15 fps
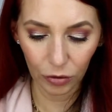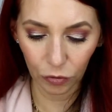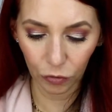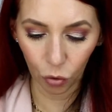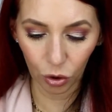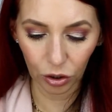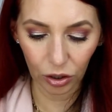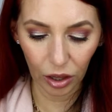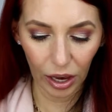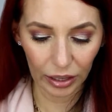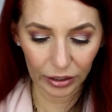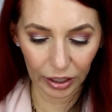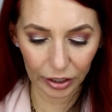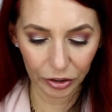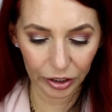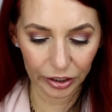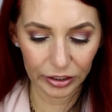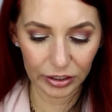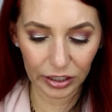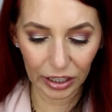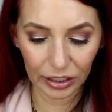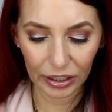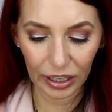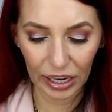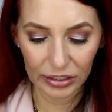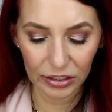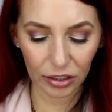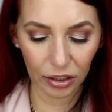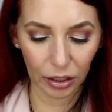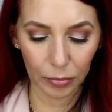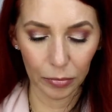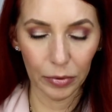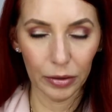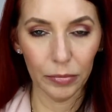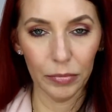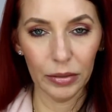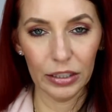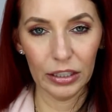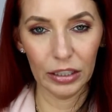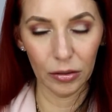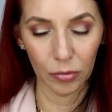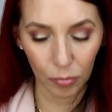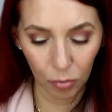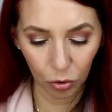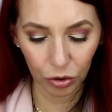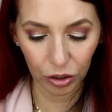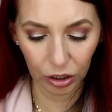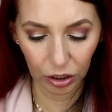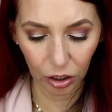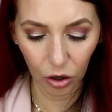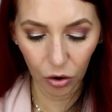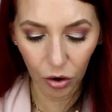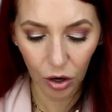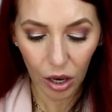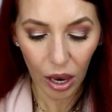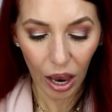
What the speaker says: Foil Highlighter in Sandcastle and Mint Mojito.